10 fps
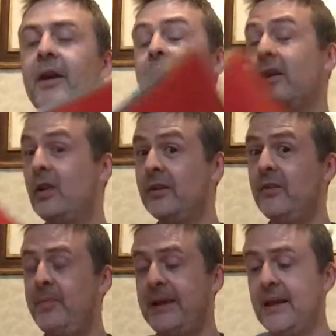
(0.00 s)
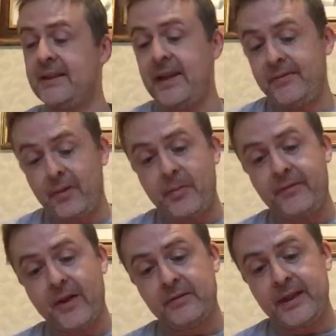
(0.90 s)
that could have been like, say, from the
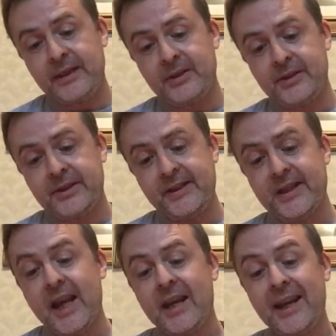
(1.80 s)
Foundation series.